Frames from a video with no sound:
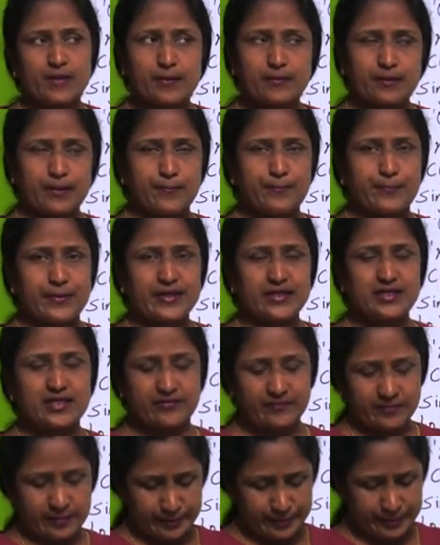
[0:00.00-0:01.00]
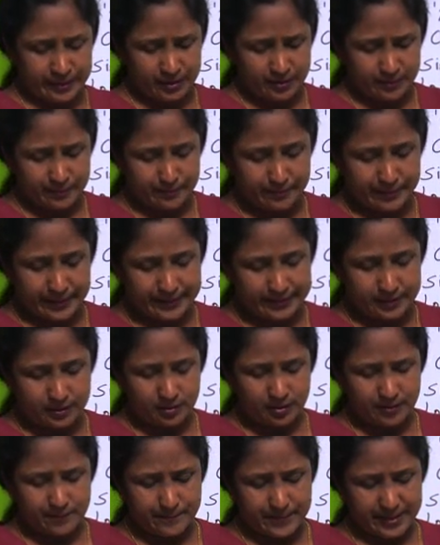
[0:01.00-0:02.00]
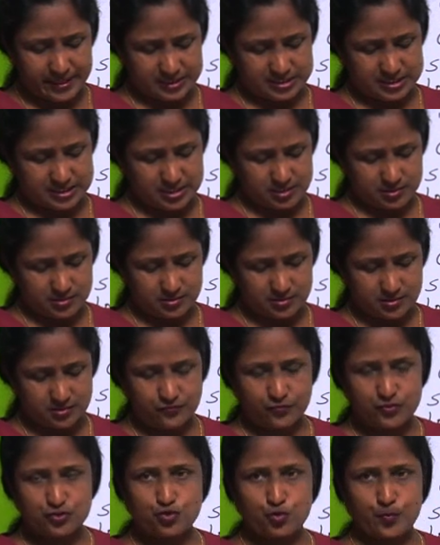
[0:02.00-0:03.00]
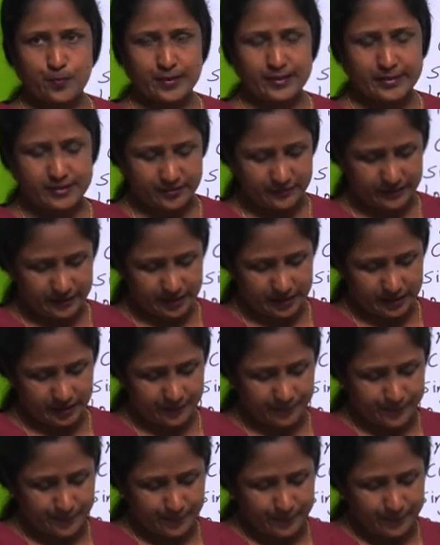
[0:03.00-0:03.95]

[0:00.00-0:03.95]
comparative will be better, best for superlative degree,